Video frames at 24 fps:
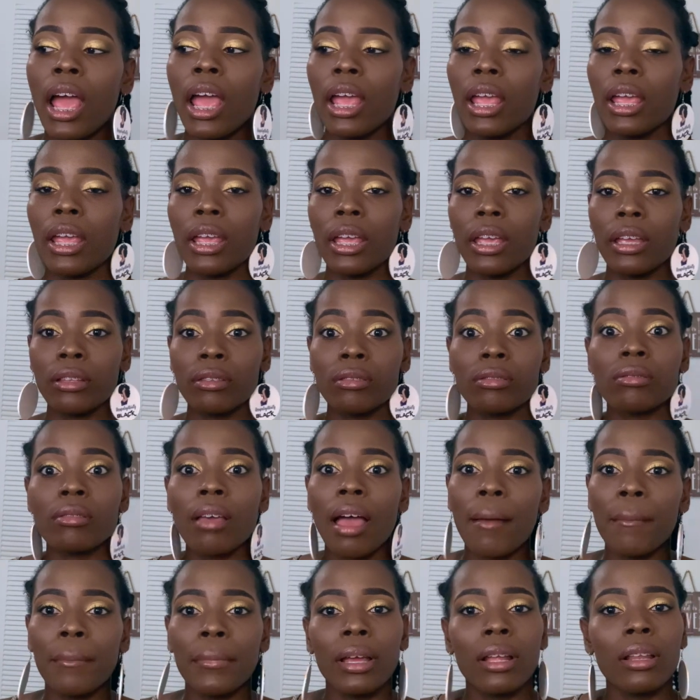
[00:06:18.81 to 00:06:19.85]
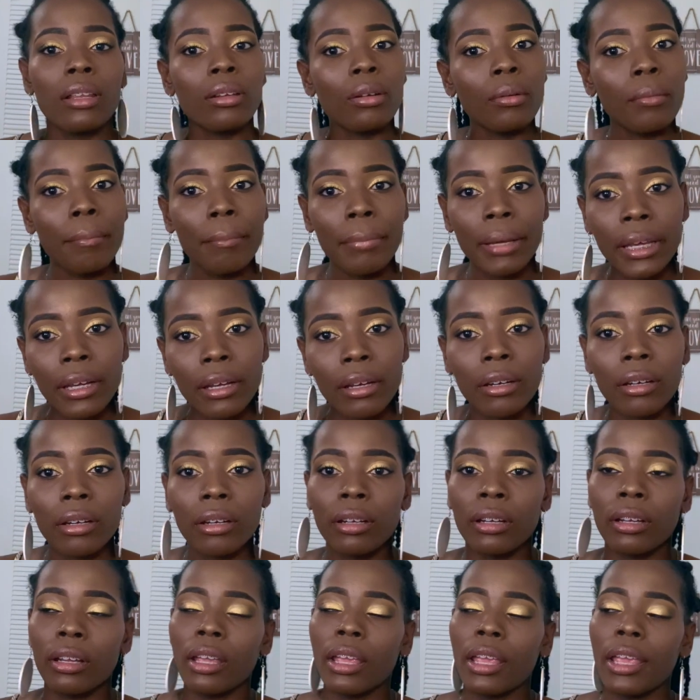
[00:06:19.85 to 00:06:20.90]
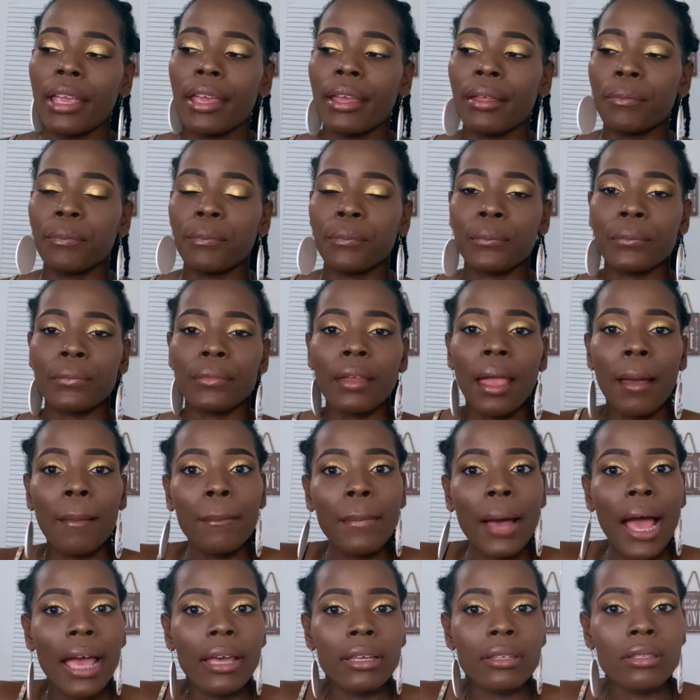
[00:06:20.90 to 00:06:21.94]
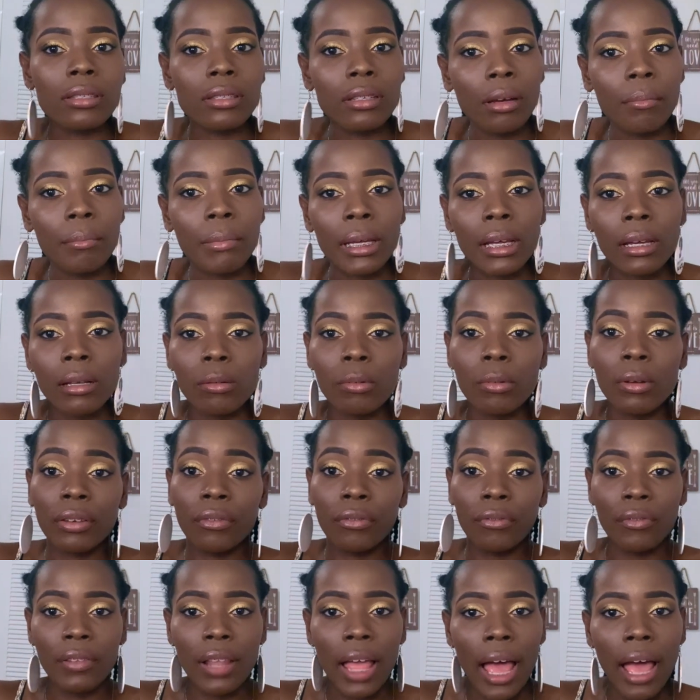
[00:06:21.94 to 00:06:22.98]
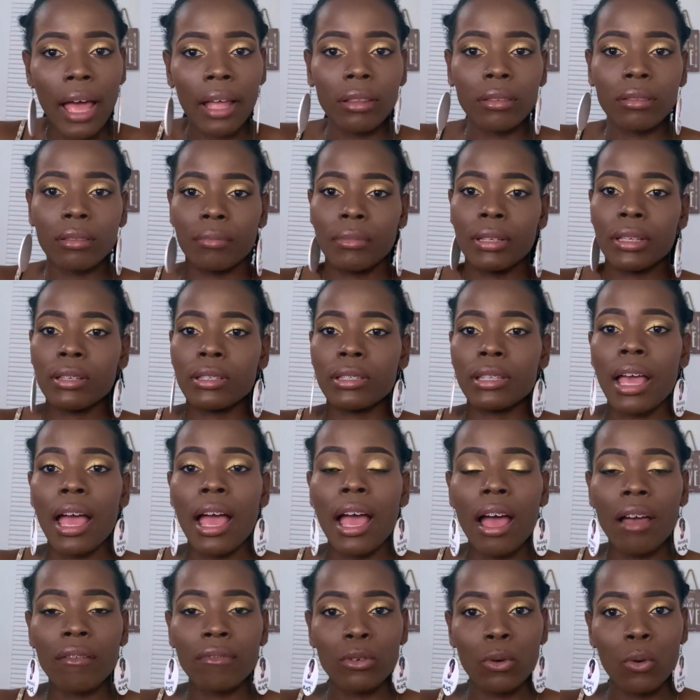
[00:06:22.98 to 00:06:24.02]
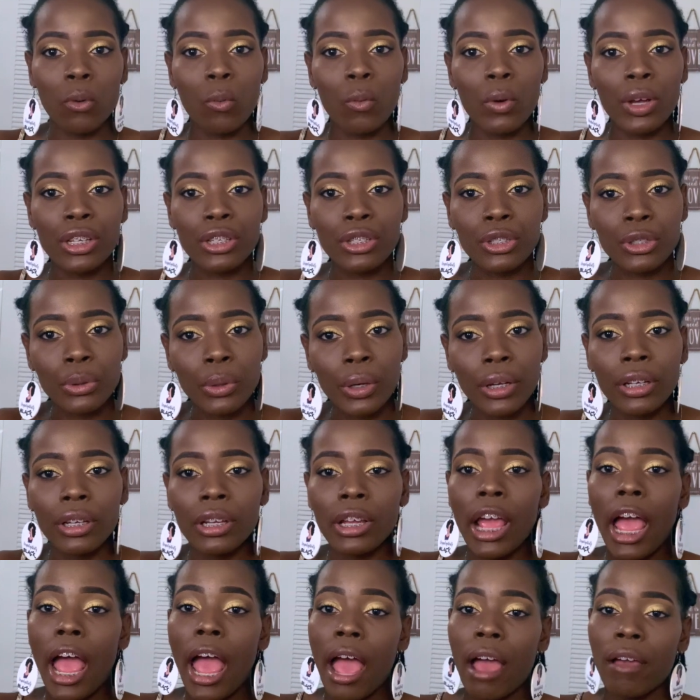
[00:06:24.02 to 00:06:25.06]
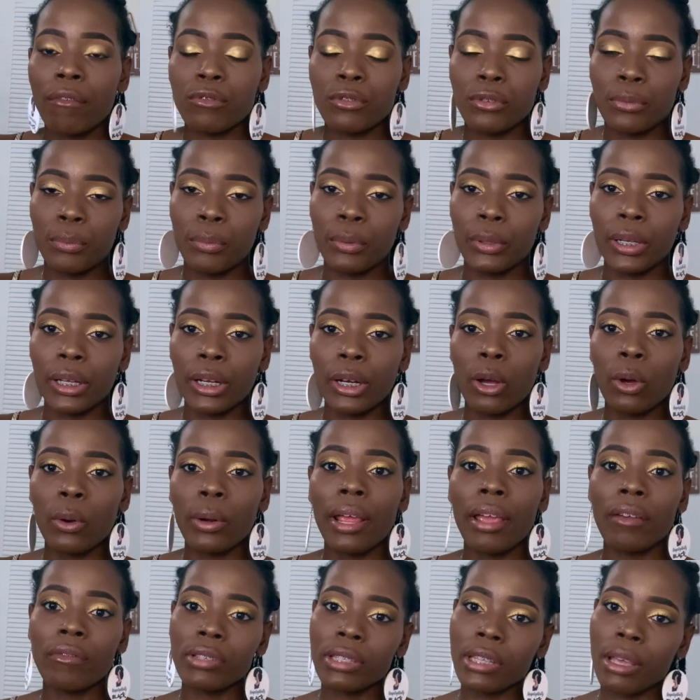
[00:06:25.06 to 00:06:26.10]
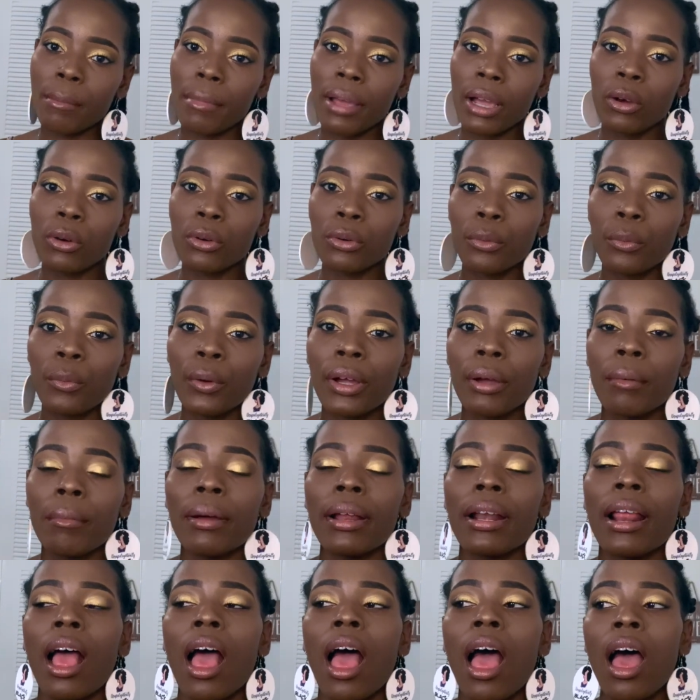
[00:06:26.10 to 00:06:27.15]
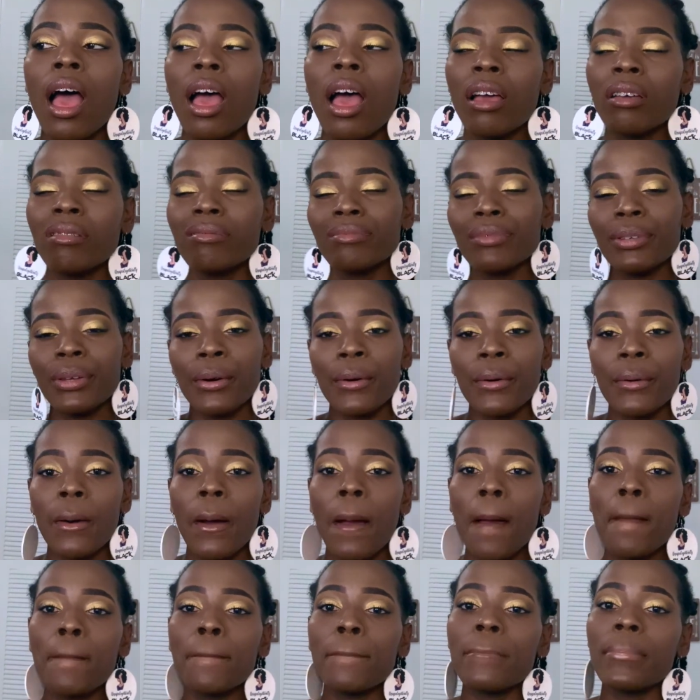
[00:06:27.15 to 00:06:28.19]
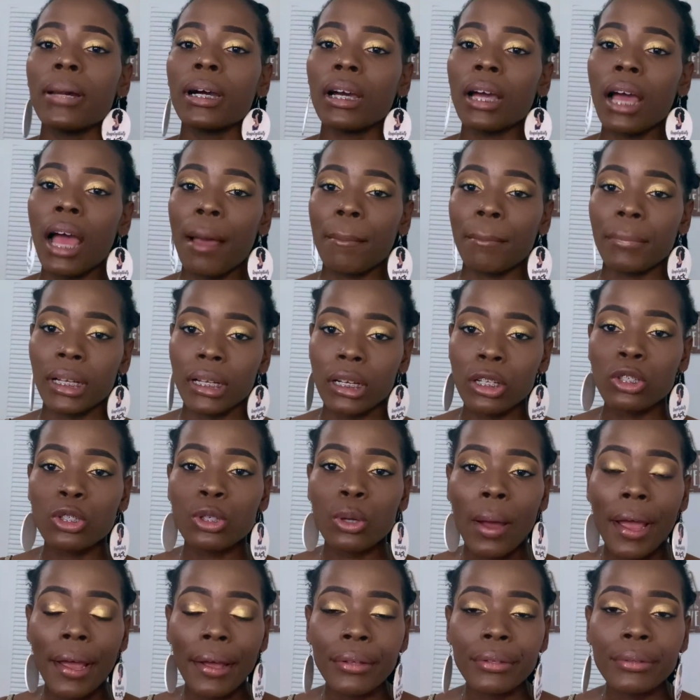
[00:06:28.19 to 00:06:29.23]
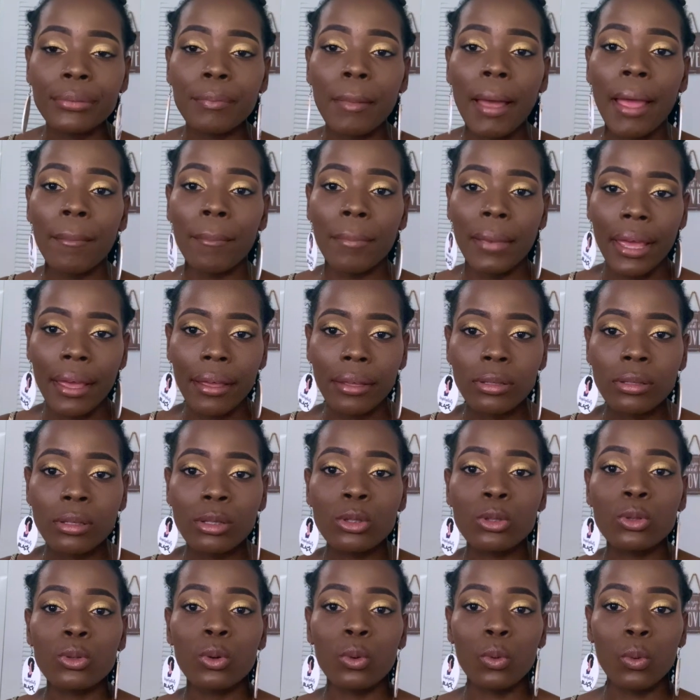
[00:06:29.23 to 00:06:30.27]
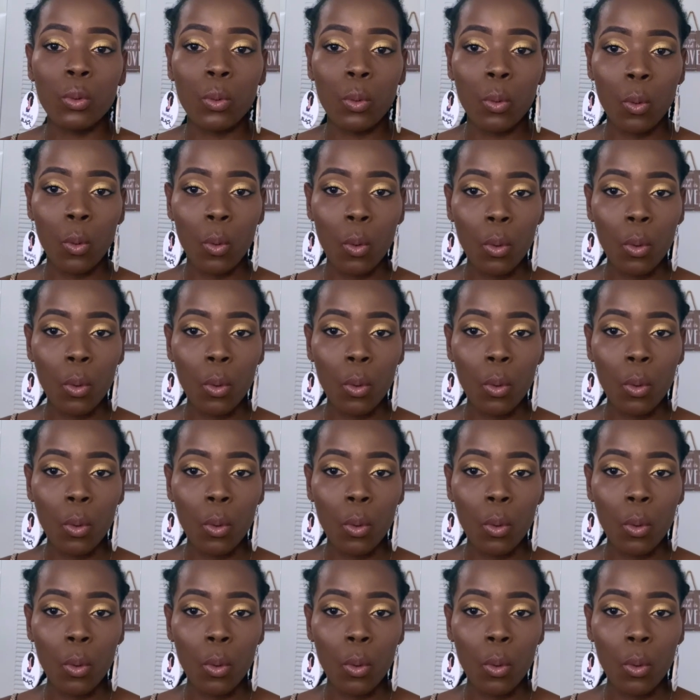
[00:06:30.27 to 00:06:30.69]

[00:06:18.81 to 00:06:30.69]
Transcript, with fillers: and I mean a little bigger and my stomach a little bit flat because I have a waist trainer. I have to put it on every time I go to work, but you know, but I'm gonna try my best to